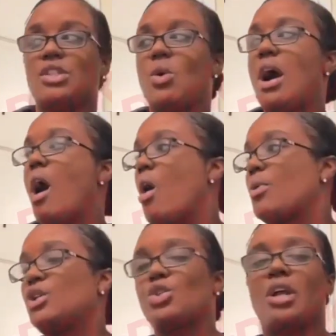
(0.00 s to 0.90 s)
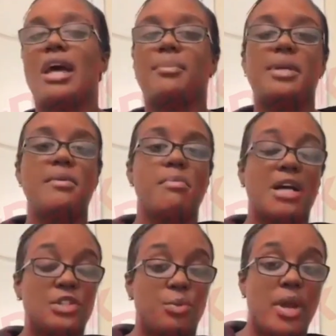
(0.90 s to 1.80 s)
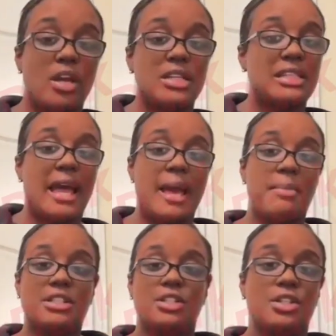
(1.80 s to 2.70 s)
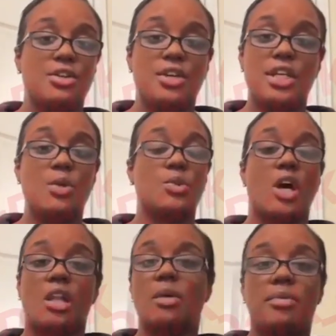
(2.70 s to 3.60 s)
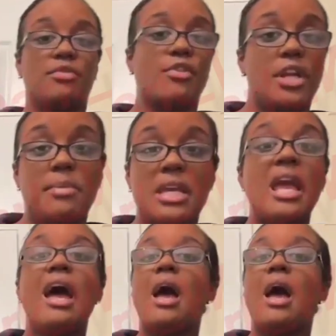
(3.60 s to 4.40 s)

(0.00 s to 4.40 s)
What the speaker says: So I already start like peeping my surroundings. I had my security. He was all up in front of me,